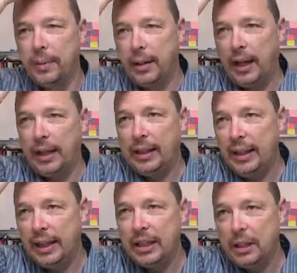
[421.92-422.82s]
but I
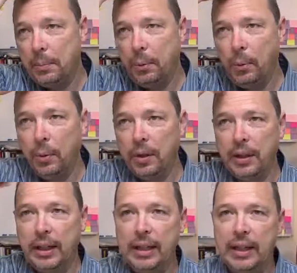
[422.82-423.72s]
think it's
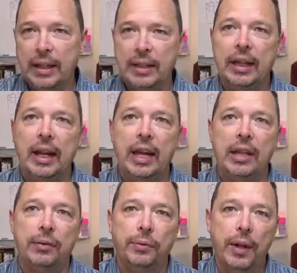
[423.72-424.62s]
important in this
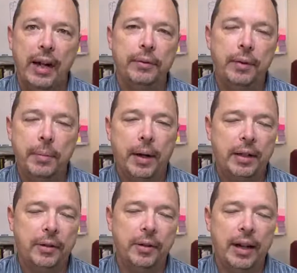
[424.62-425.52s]
case for
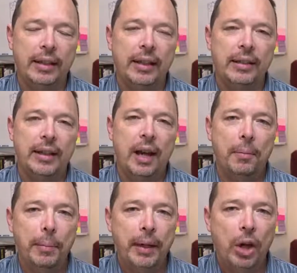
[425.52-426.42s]
everybody to write this
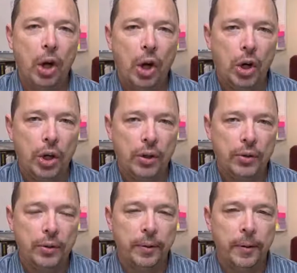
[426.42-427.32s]
out
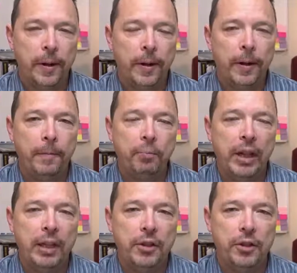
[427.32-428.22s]
because
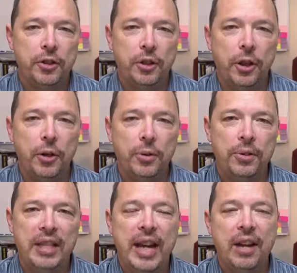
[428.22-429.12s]
it
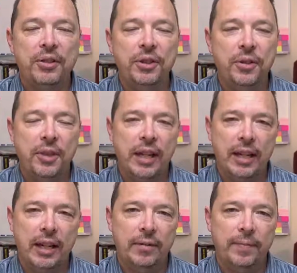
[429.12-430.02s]
slows down your
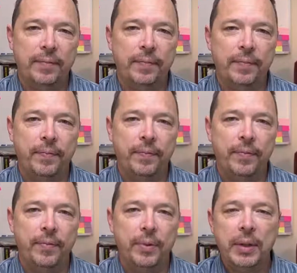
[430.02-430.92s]
thinking.
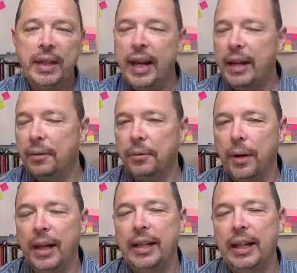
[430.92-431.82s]
We can't
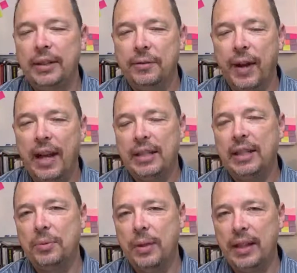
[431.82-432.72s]
write as fast
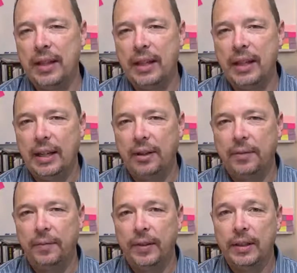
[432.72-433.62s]
as we can think.
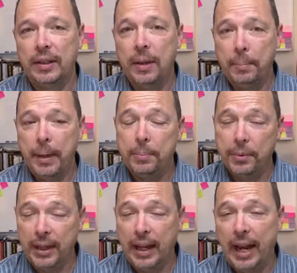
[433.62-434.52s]
Some
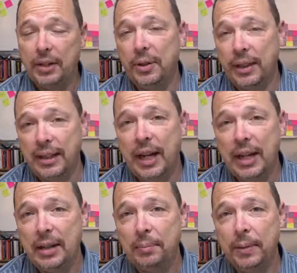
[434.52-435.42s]
people can actually
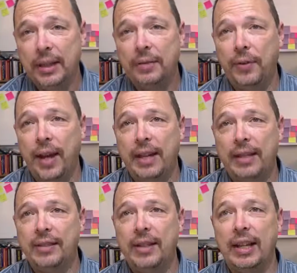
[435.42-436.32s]
type as
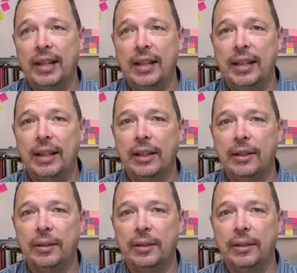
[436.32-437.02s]
fast as they can think.